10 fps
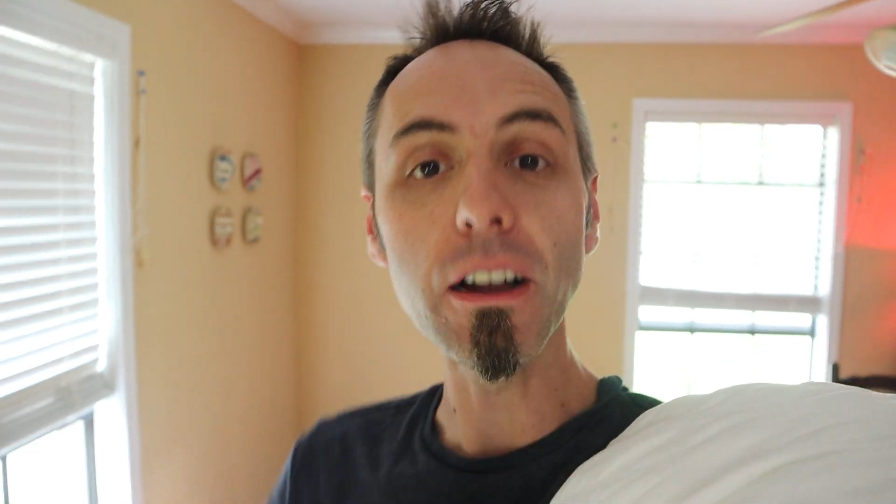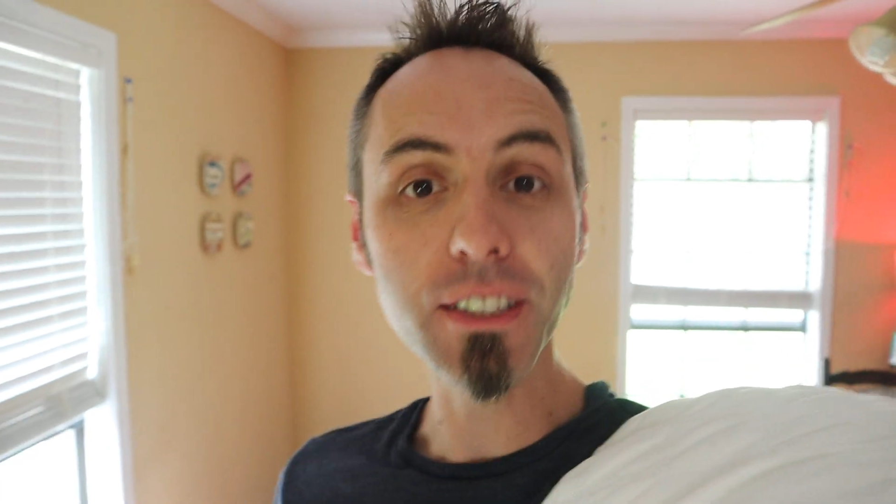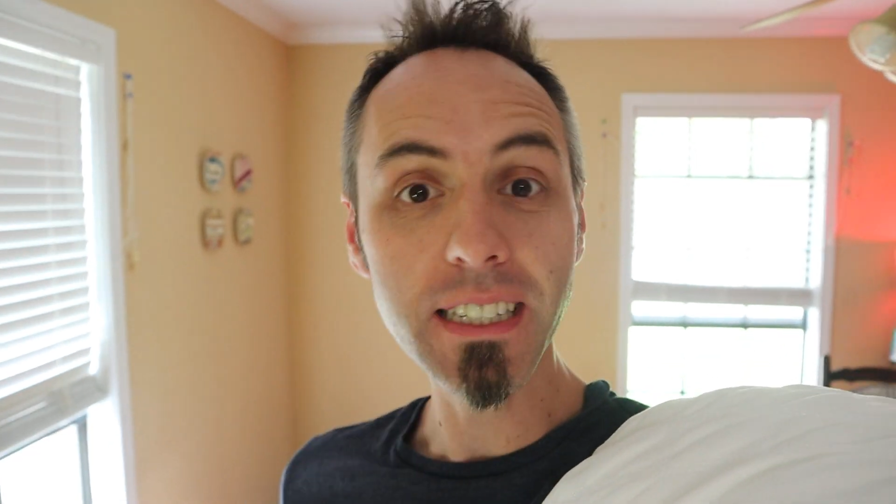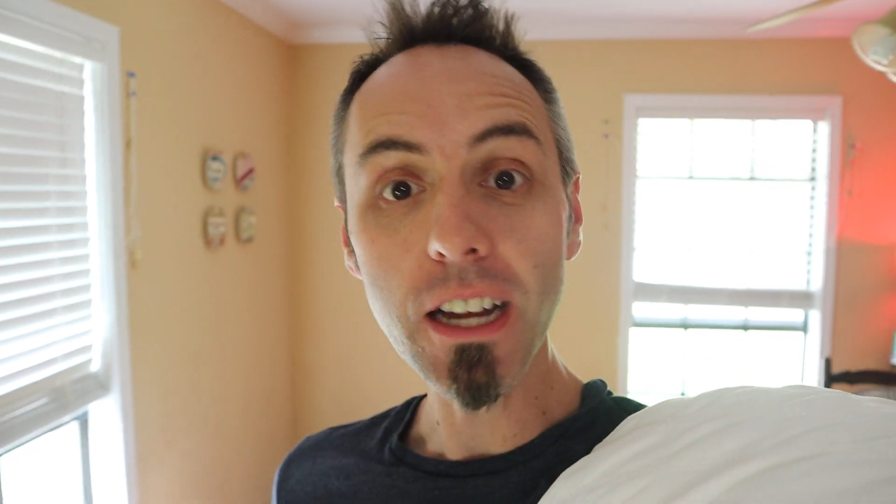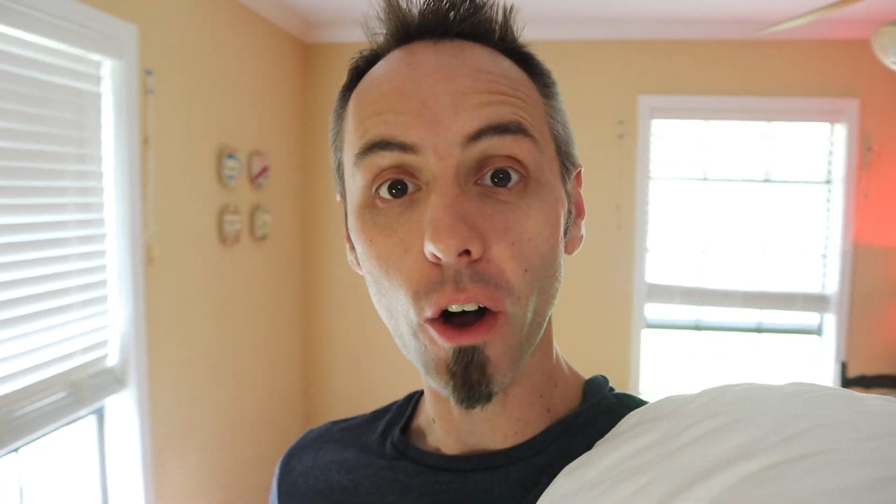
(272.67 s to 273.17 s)
I'll
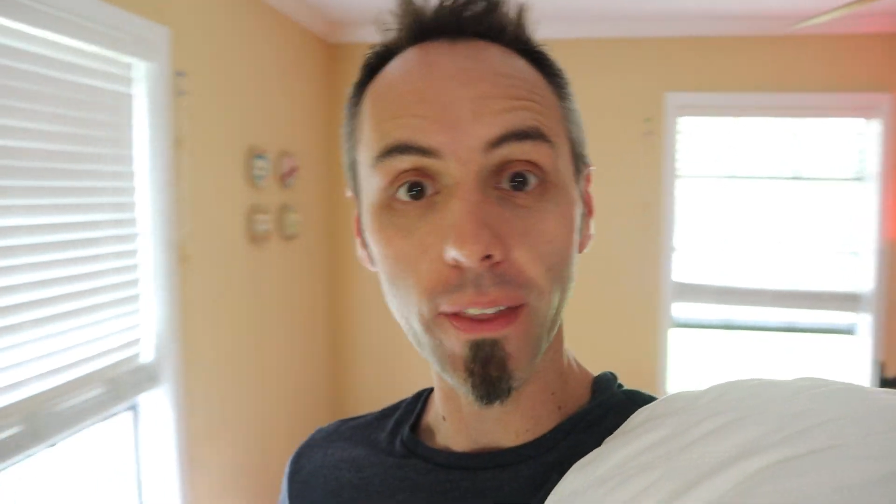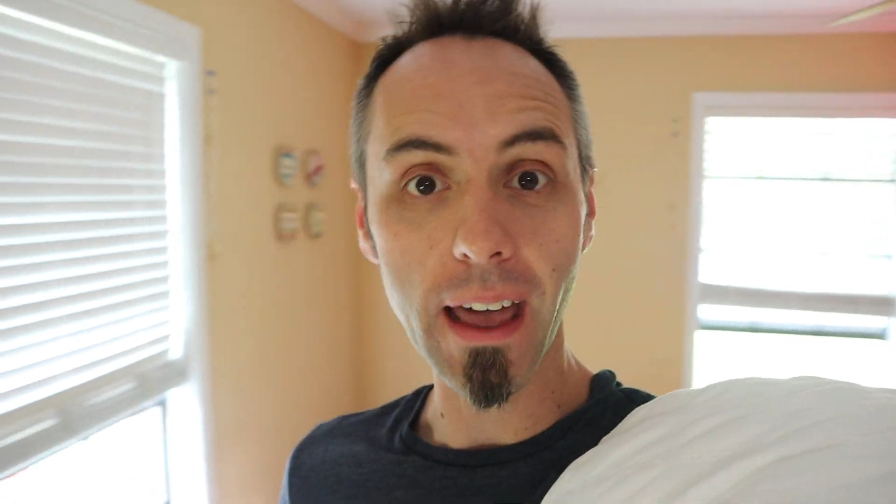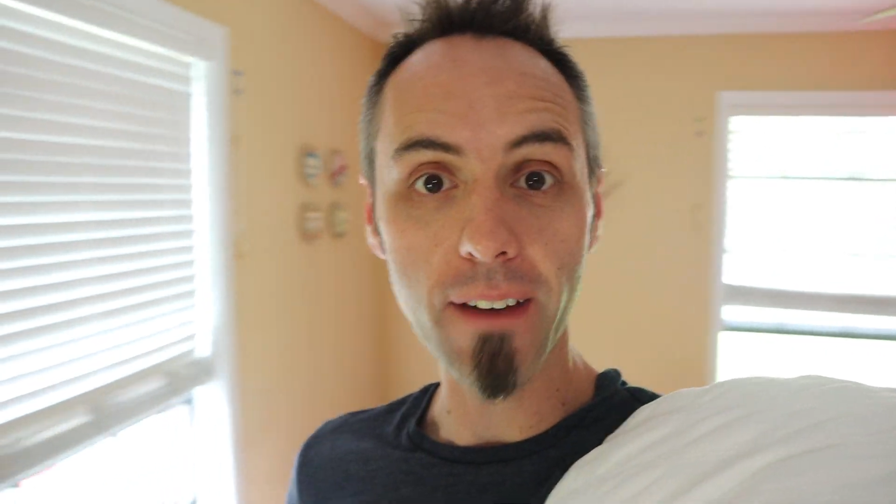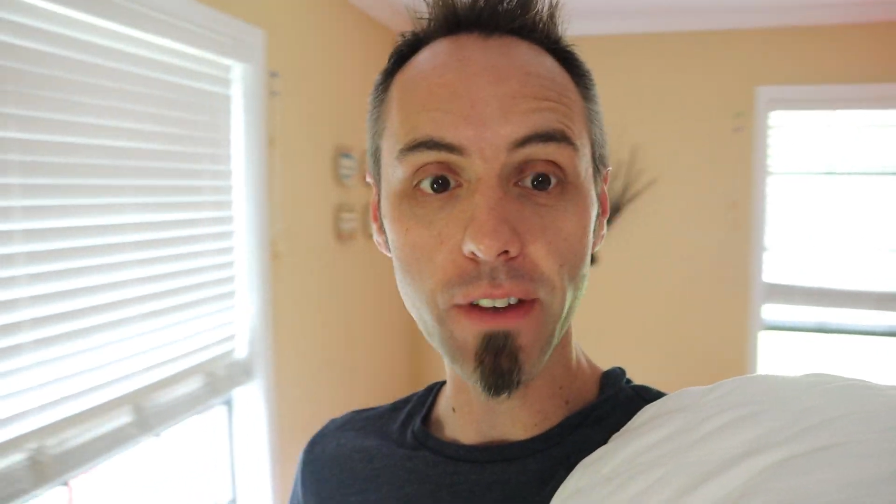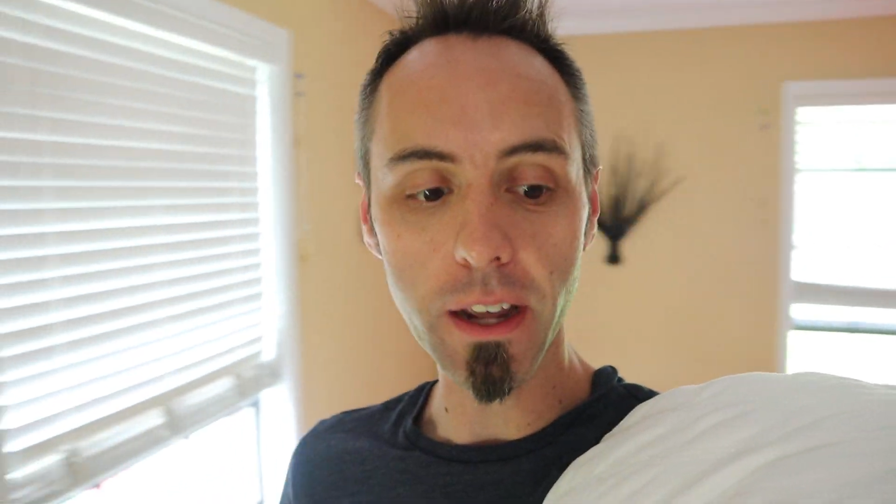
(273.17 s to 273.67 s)
see y'all in
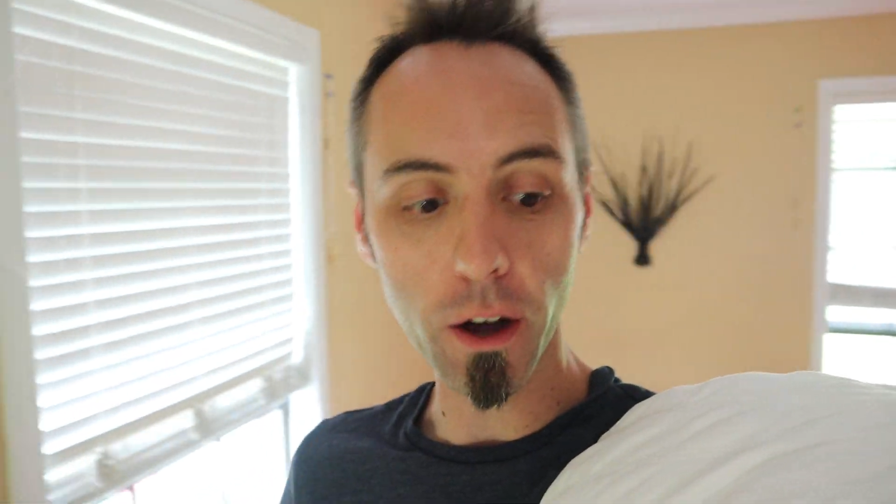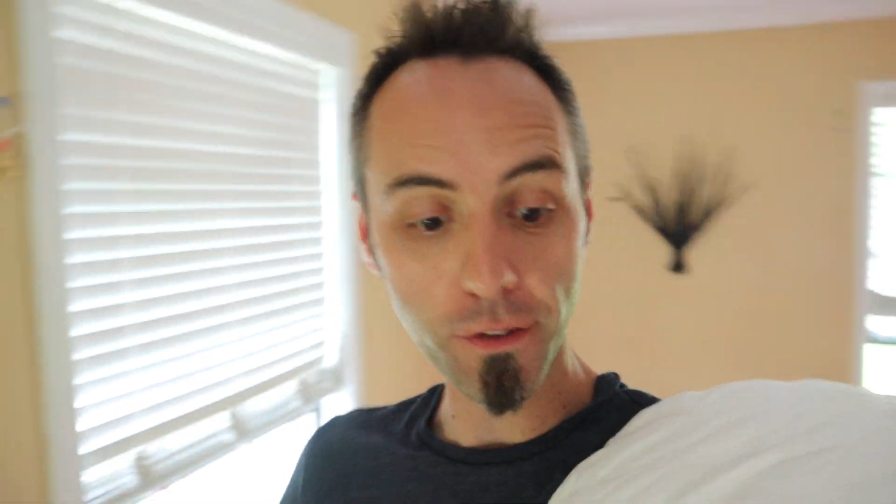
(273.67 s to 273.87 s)
that video.